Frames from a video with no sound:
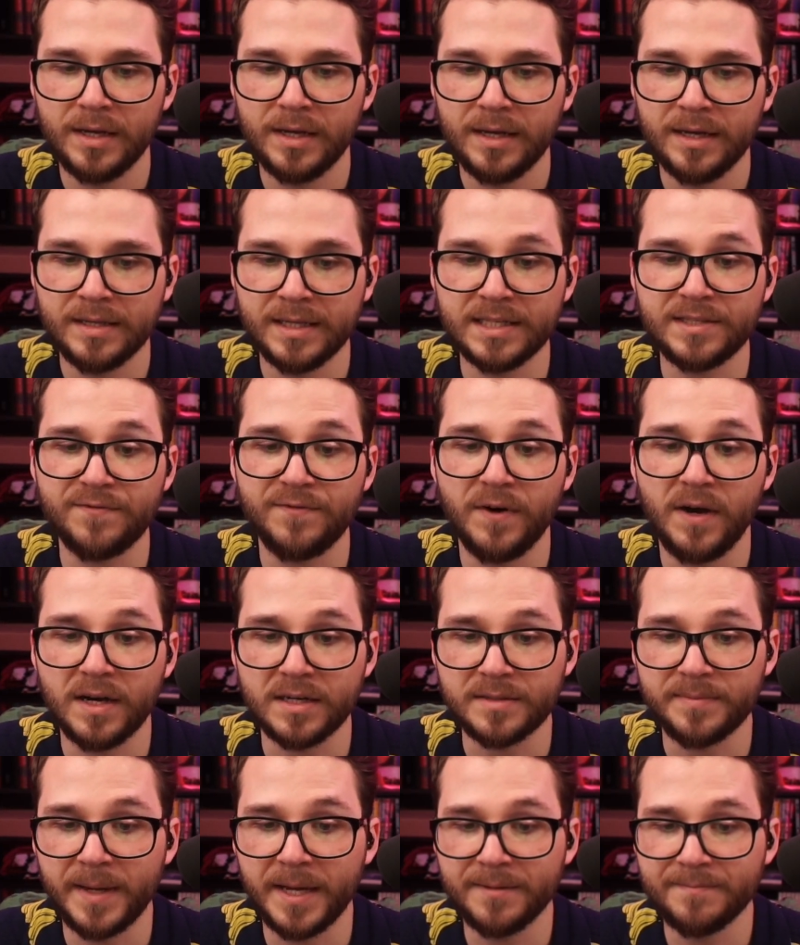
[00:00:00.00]
That's
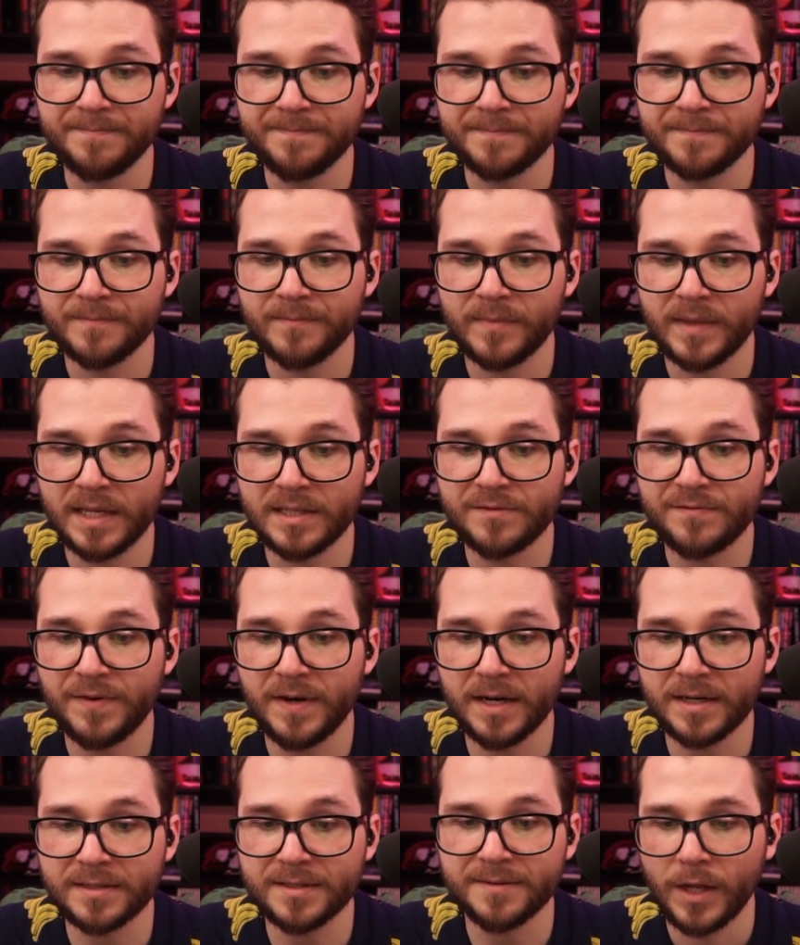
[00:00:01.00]
fucked, man. That's
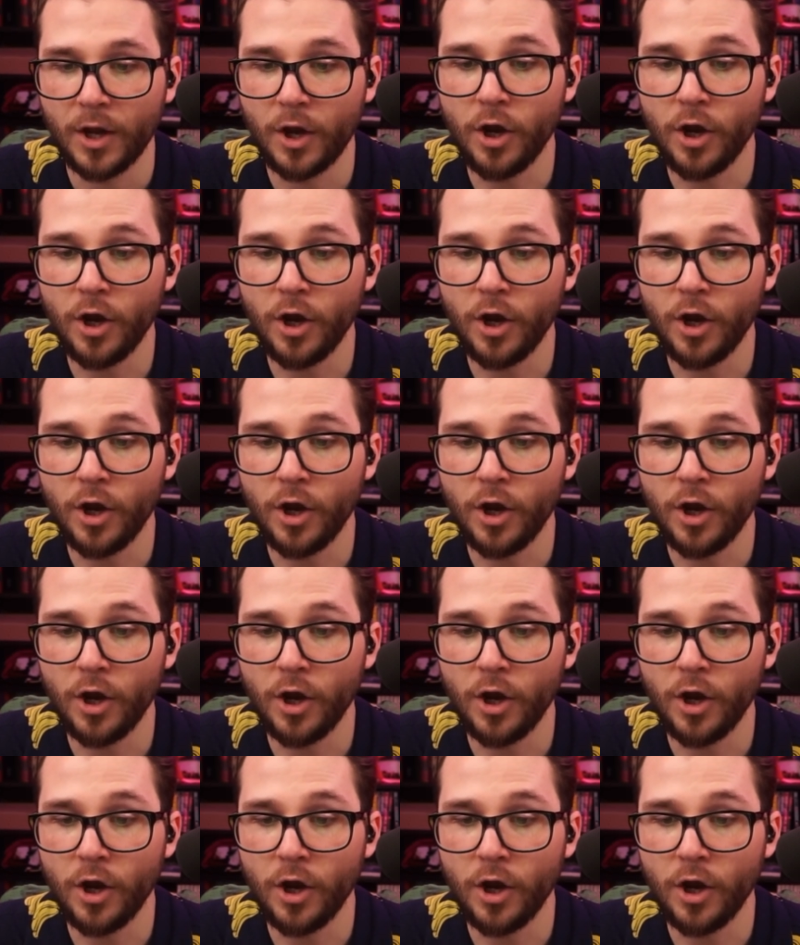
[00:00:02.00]
fucked.